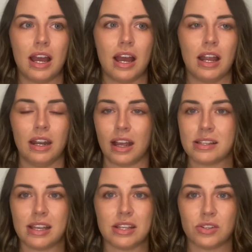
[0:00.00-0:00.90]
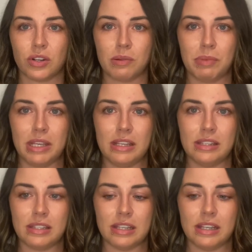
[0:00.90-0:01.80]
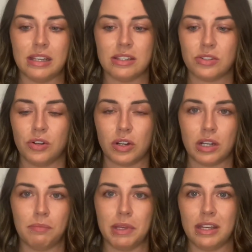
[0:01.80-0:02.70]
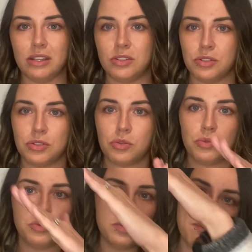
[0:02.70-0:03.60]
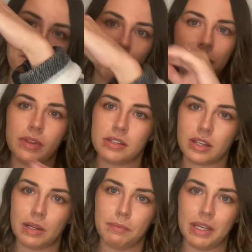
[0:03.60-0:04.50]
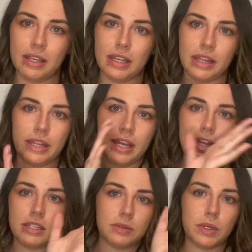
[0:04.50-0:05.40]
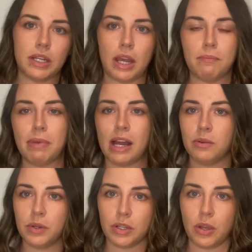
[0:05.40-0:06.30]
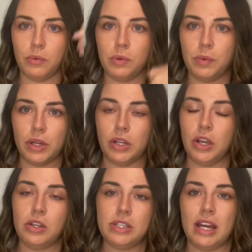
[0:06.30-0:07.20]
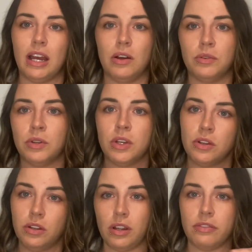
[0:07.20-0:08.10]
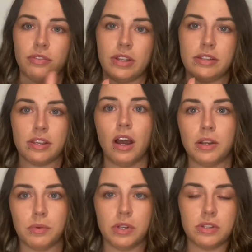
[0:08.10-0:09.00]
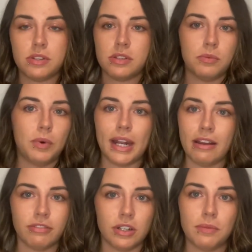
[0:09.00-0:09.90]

And like I say, it's not going to be easy. It's not going to be just, there's going to be this, we're going to go back, we're going to go up, we're going to go down, go fucking sideways, whatever.